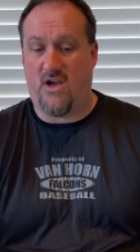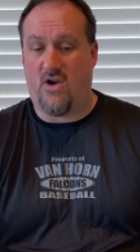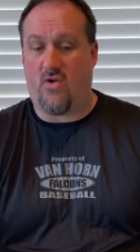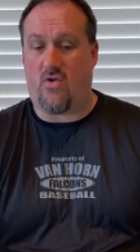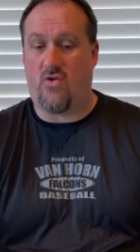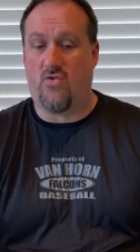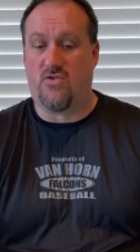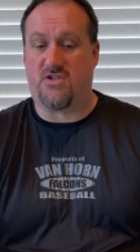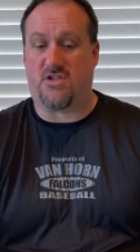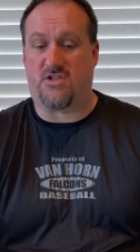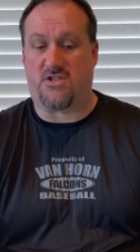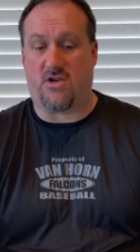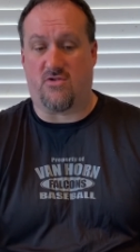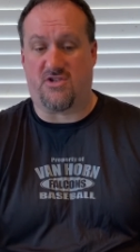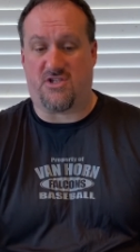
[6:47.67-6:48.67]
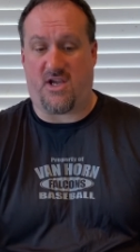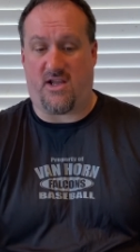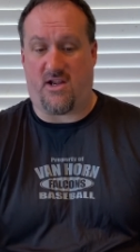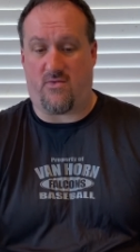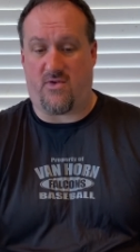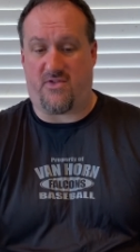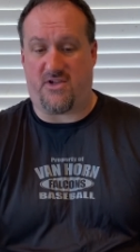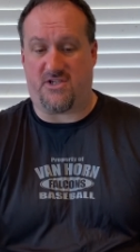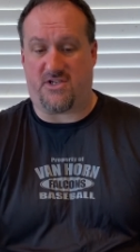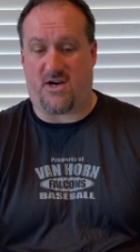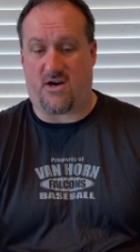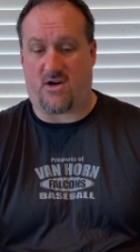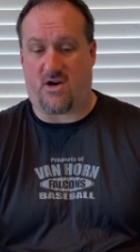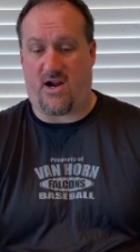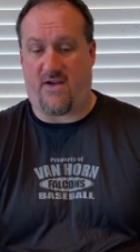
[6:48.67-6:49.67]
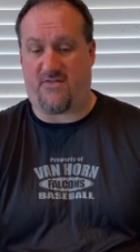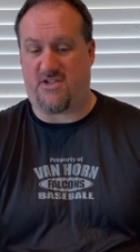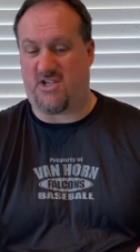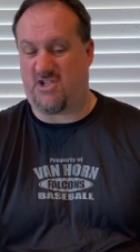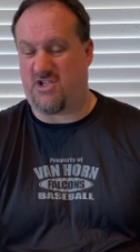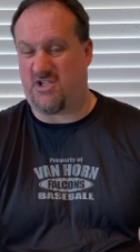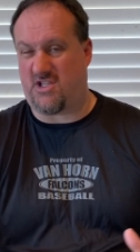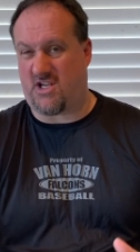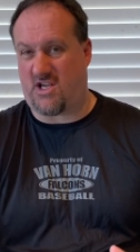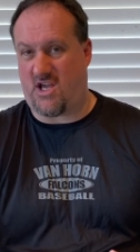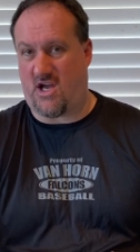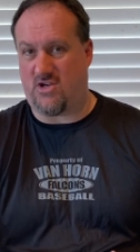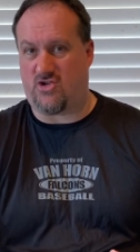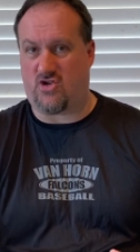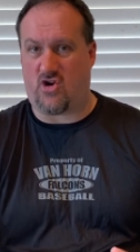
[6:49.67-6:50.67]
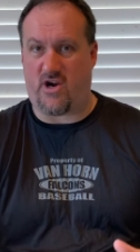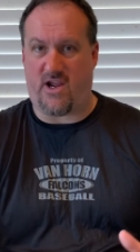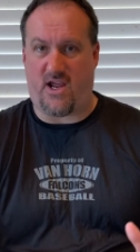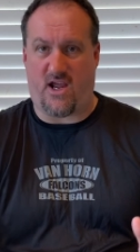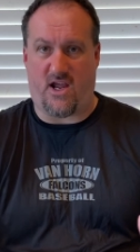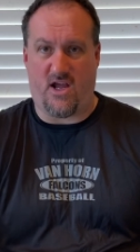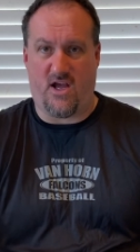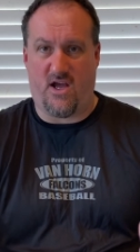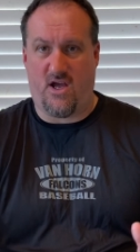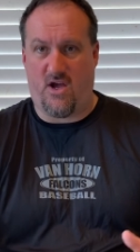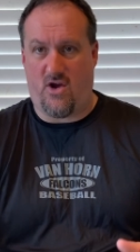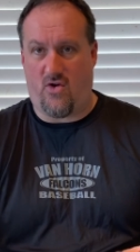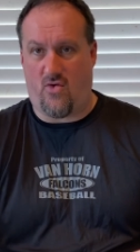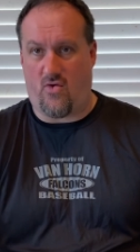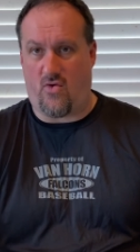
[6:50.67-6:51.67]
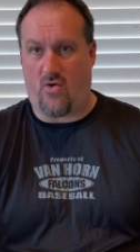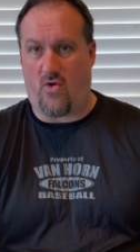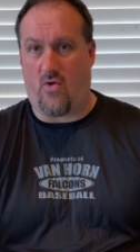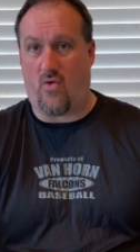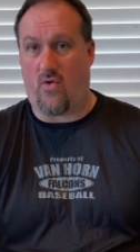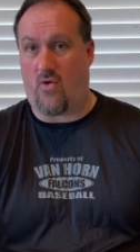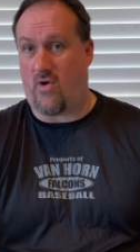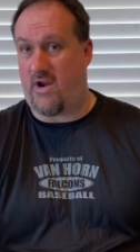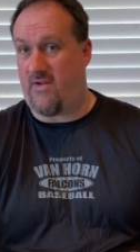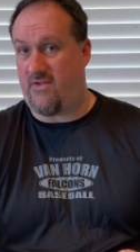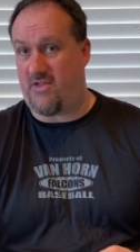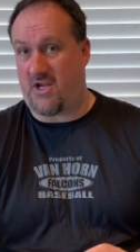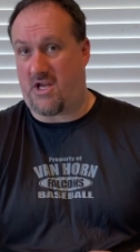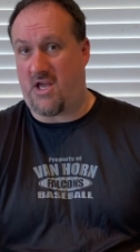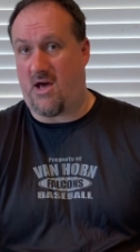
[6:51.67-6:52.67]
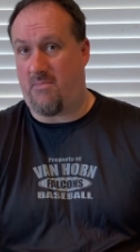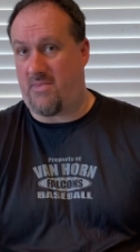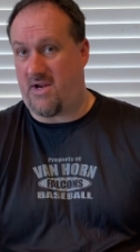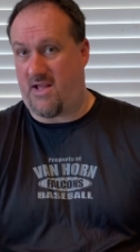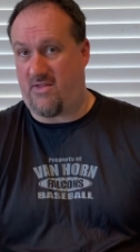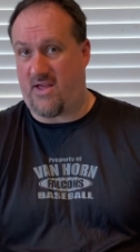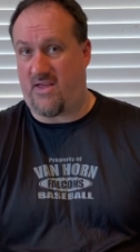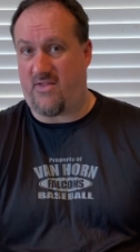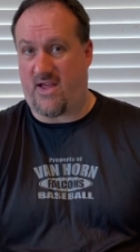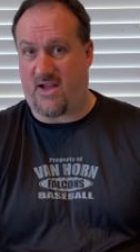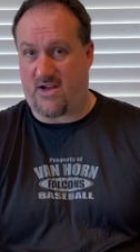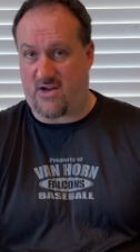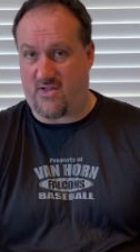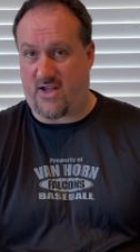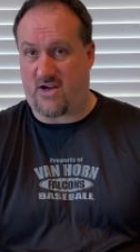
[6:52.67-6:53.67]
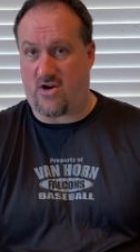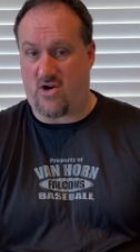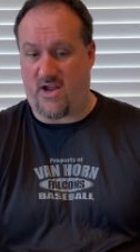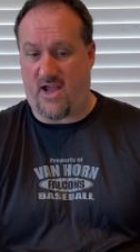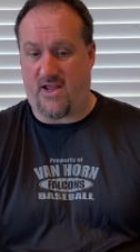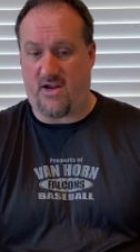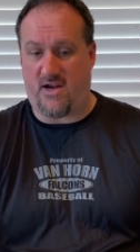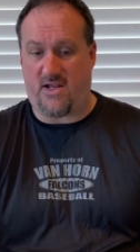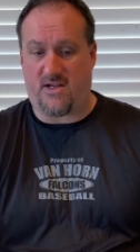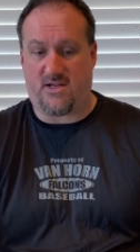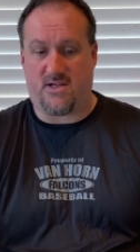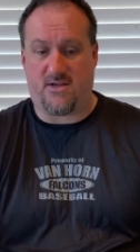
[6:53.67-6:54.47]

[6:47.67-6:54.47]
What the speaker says: or who is associated with this aircraft, such as the country or even the company that created it.